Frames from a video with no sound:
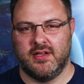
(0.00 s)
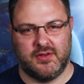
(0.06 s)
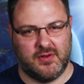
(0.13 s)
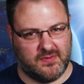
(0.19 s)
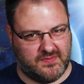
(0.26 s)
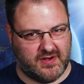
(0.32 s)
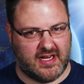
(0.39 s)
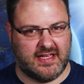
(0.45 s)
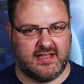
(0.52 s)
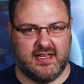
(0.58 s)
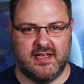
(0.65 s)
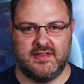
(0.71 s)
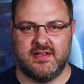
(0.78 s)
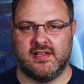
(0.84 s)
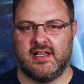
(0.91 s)
Don't forget to
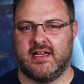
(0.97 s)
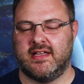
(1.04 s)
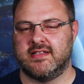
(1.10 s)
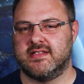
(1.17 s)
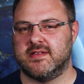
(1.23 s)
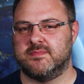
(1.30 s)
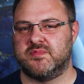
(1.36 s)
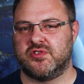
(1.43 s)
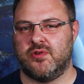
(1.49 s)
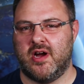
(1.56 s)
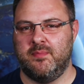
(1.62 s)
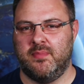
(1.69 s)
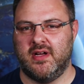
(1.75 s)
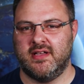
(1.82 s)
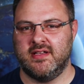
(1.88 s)
hit the like and
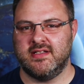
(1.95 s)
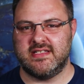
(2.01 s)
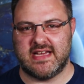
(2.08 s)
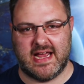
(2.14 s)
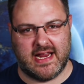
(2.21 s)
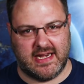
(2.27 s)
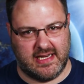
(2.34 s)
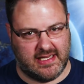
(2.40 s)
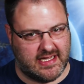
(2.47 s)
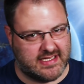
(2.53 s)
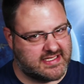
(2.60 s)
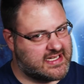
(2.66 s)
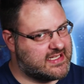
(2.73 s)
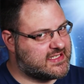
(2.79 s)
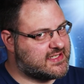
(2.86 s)
subscribe buttons and
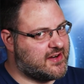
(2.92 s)
let's get